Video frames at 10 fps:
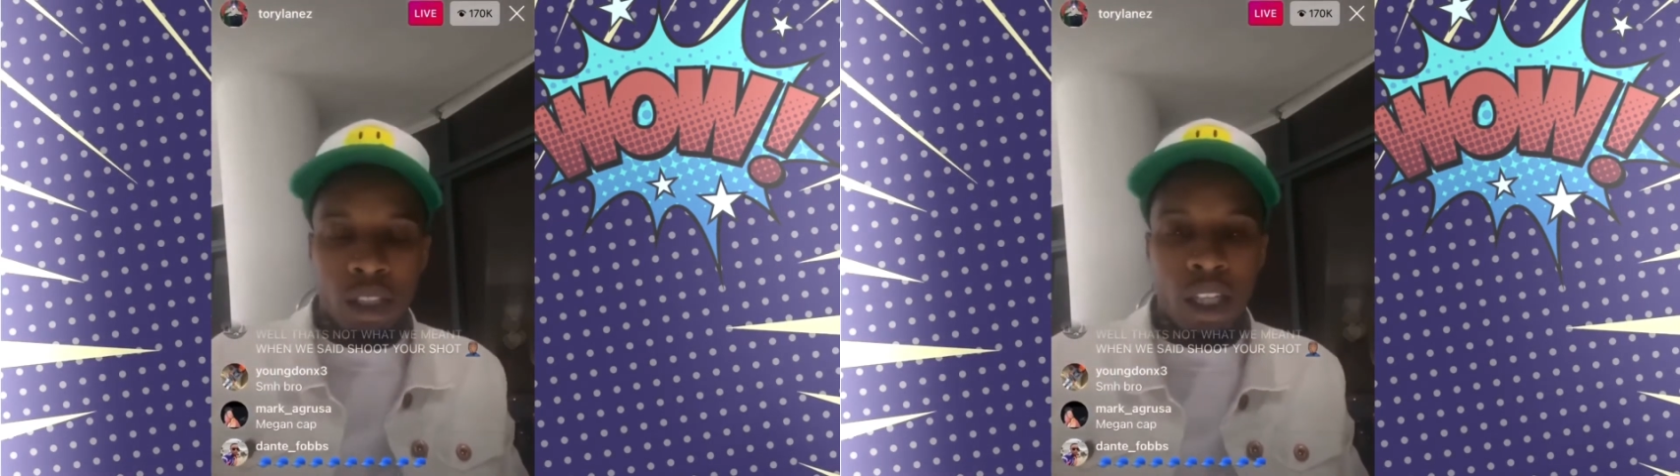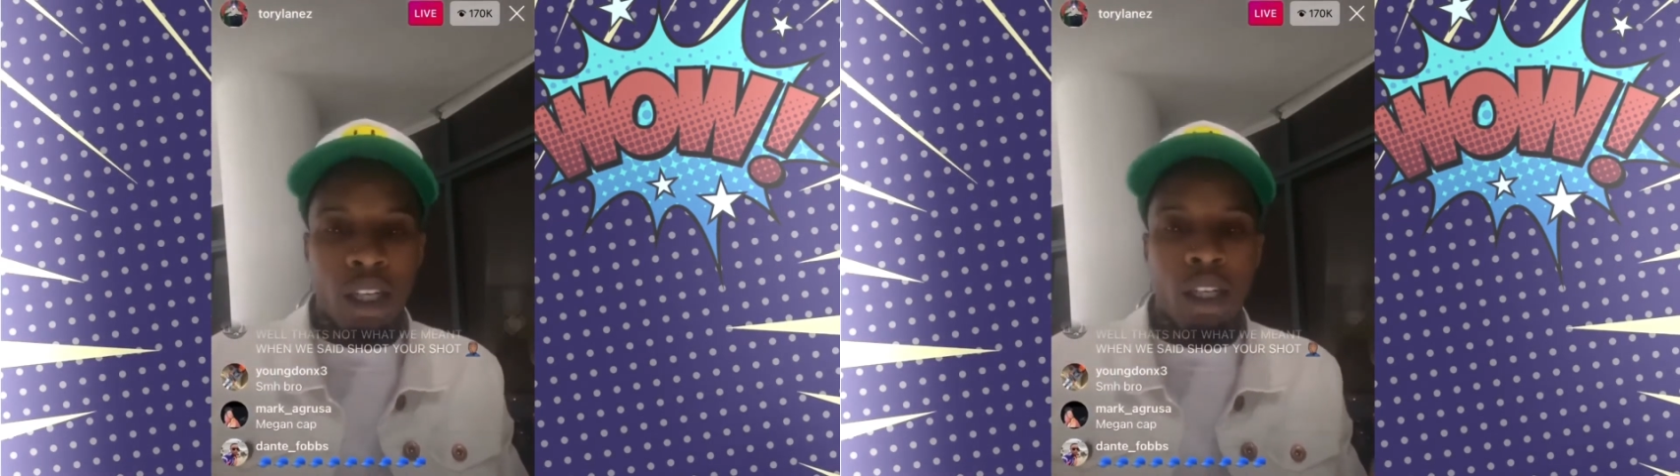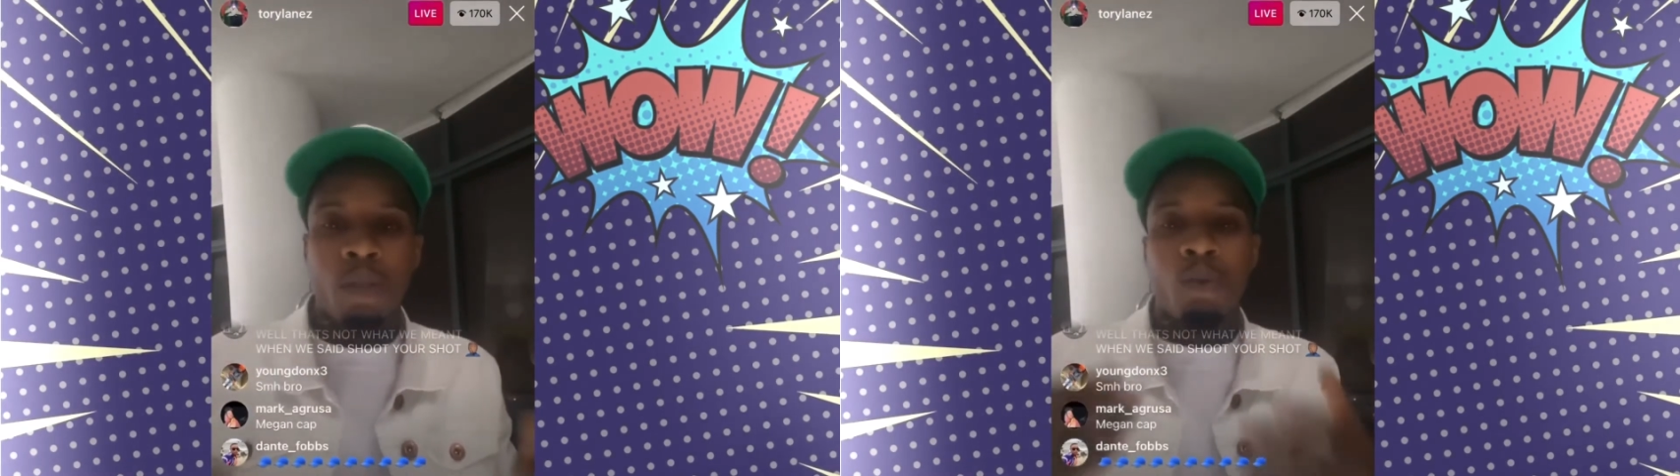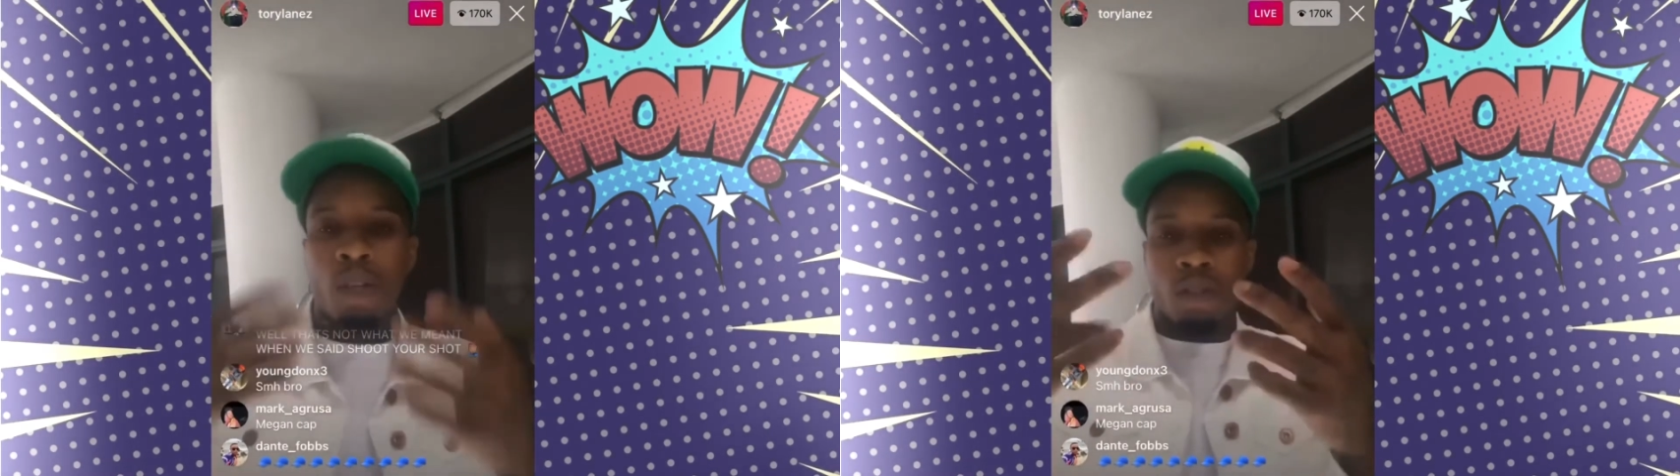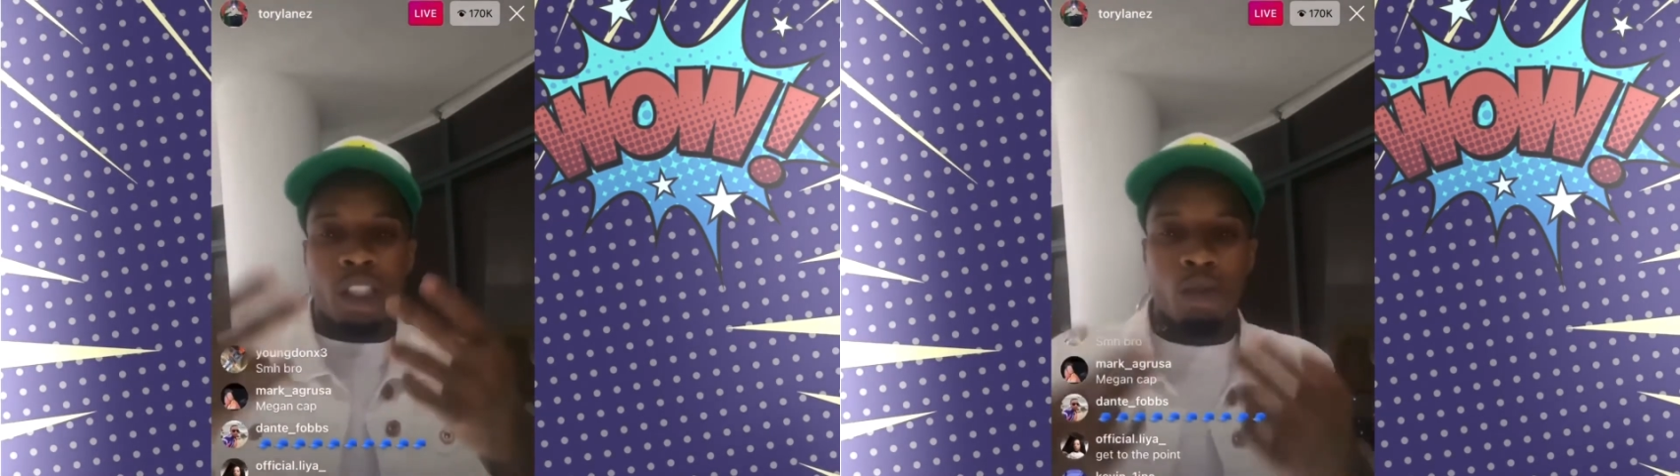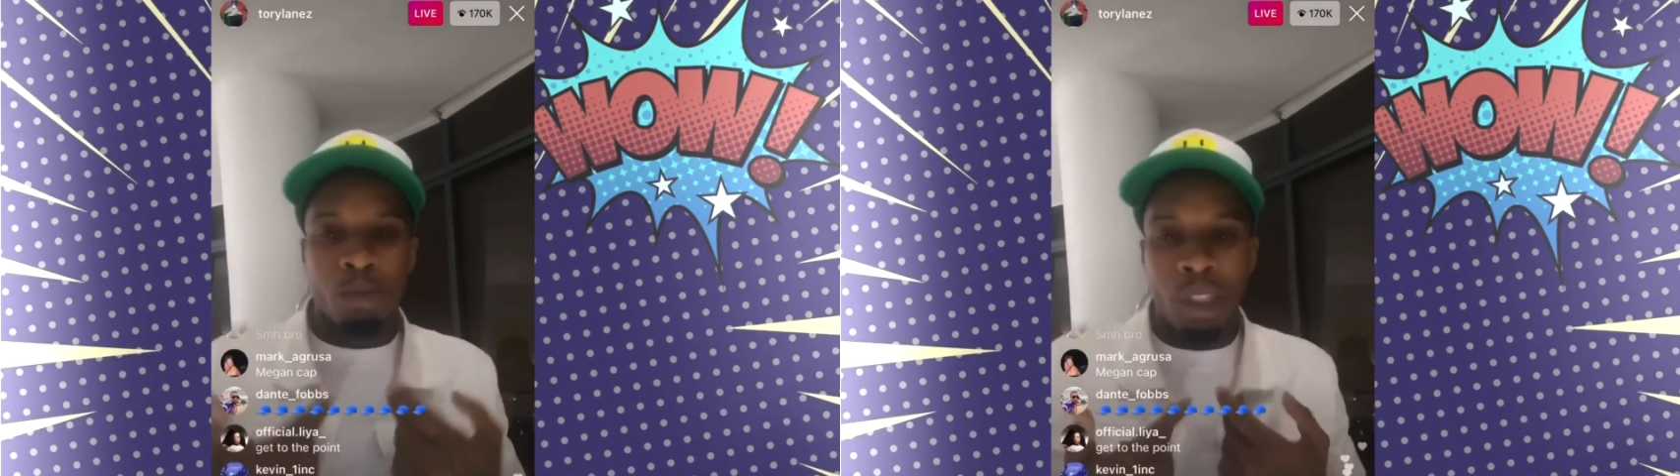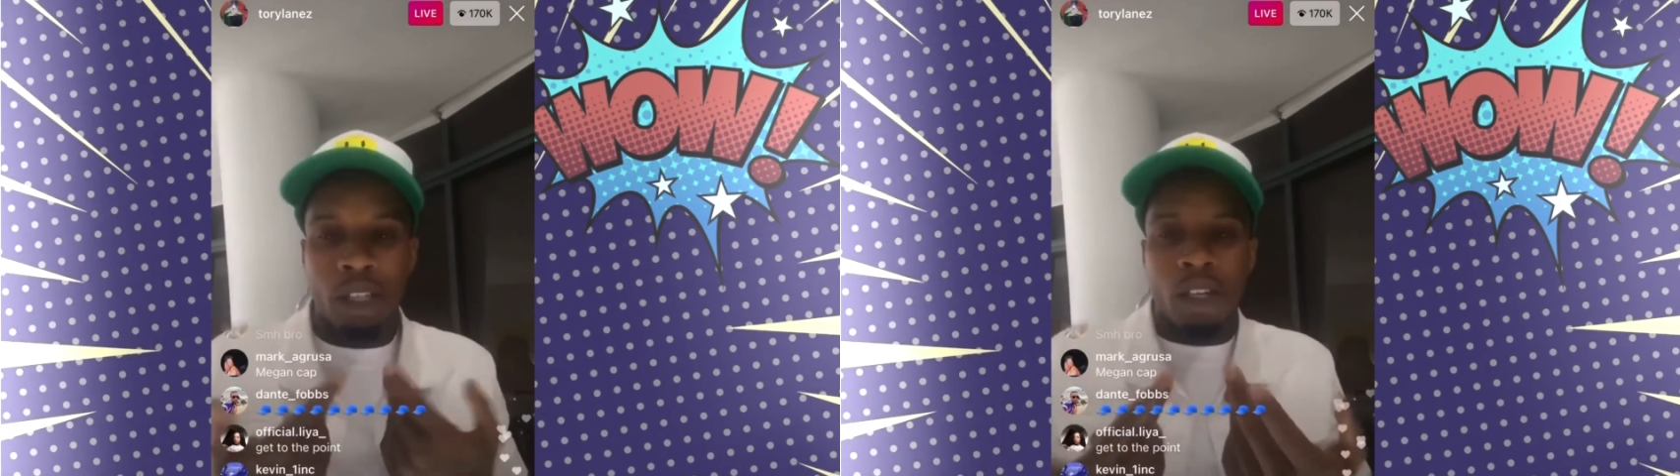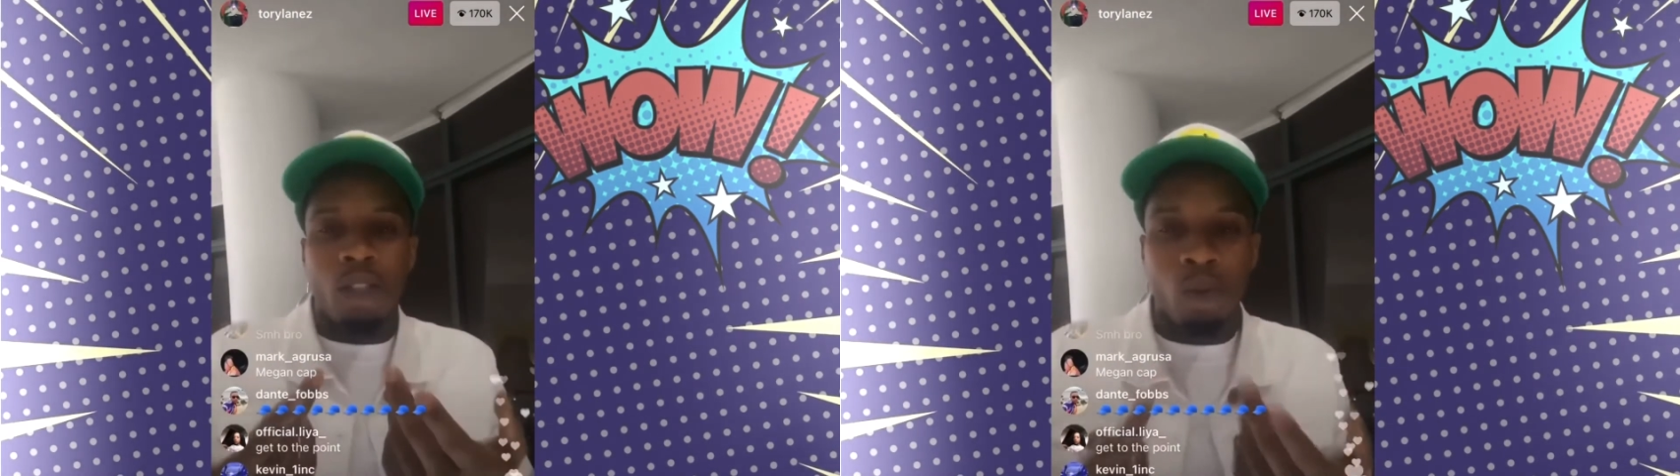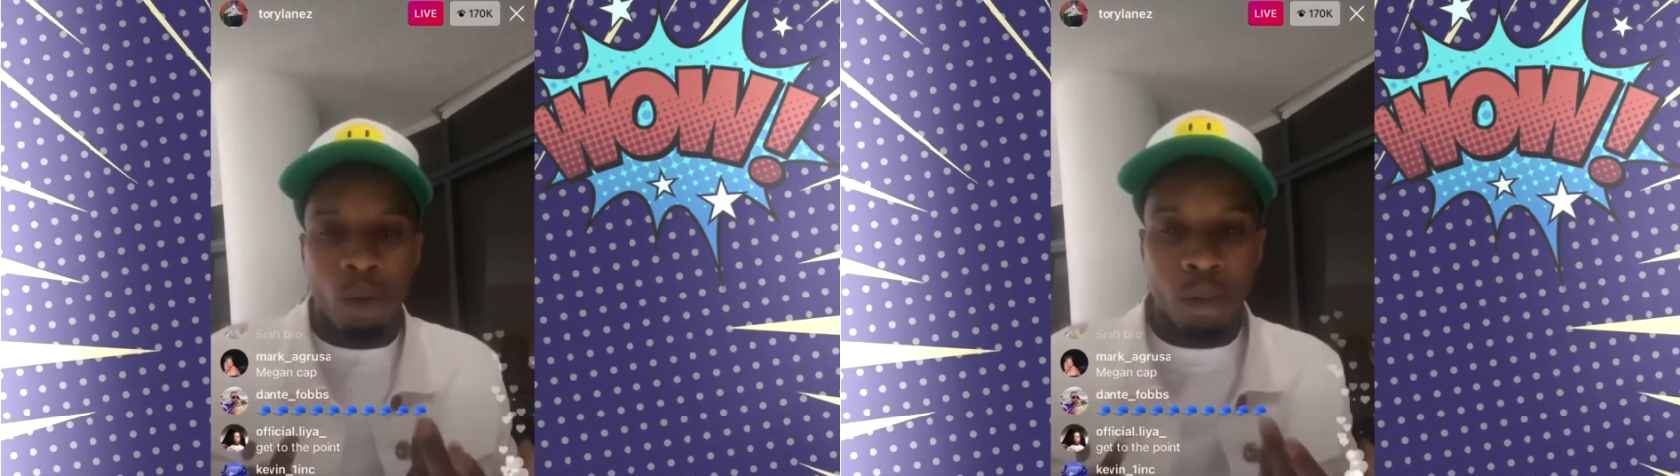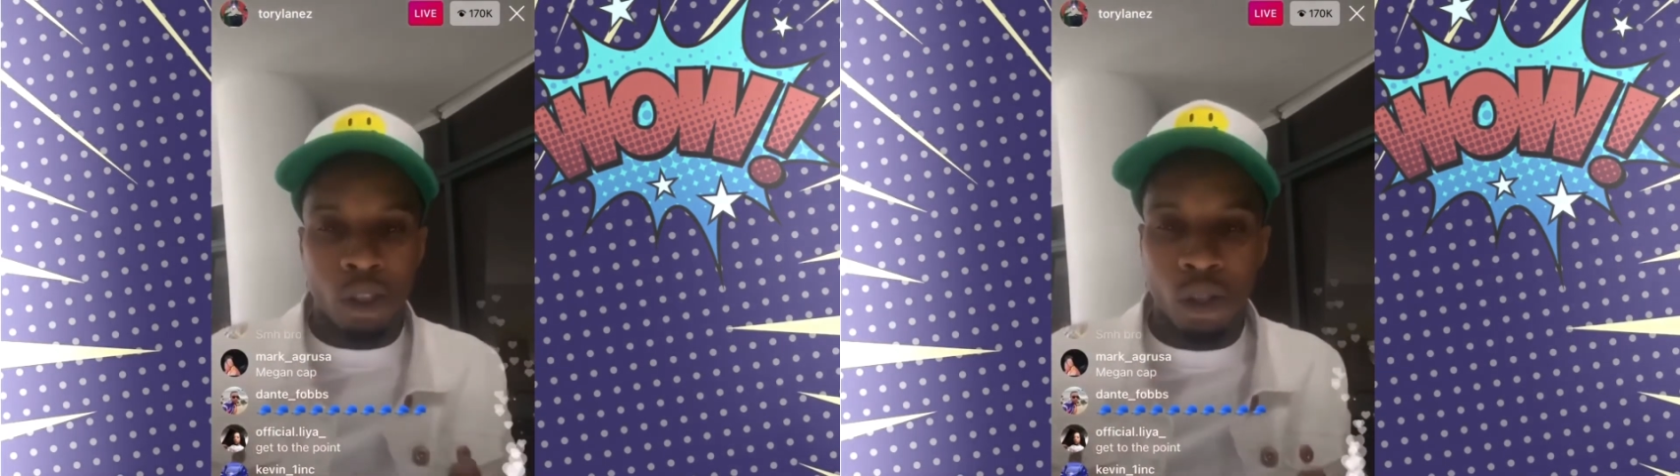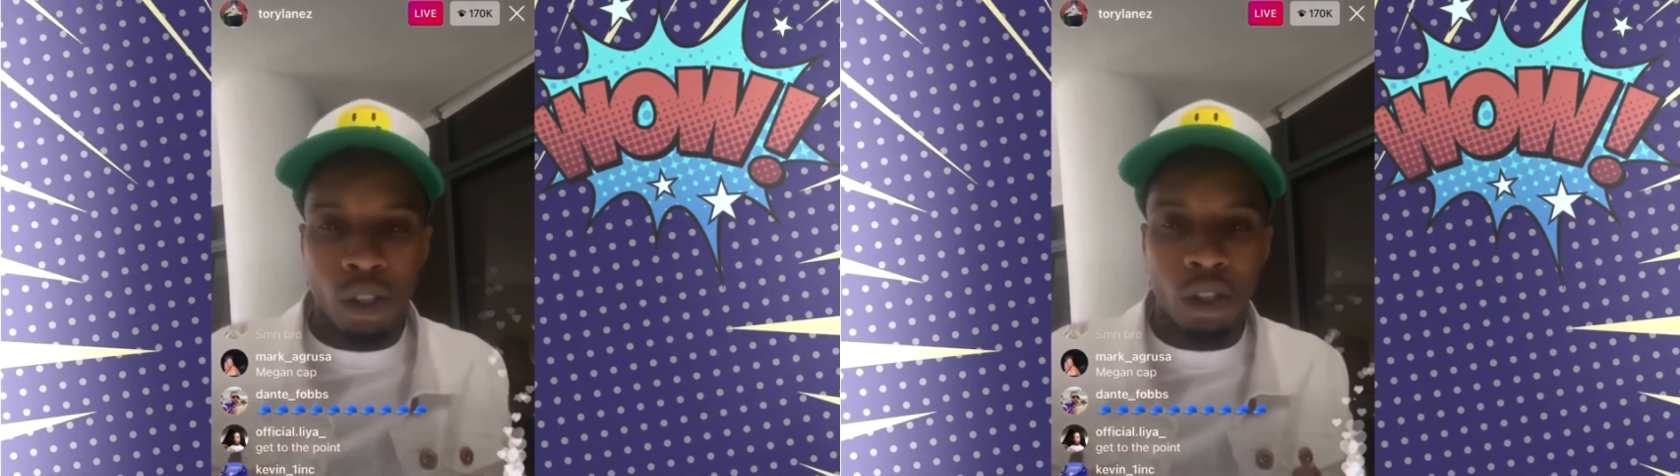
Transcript: in the Megan Thee Stallion Tory Lanez case.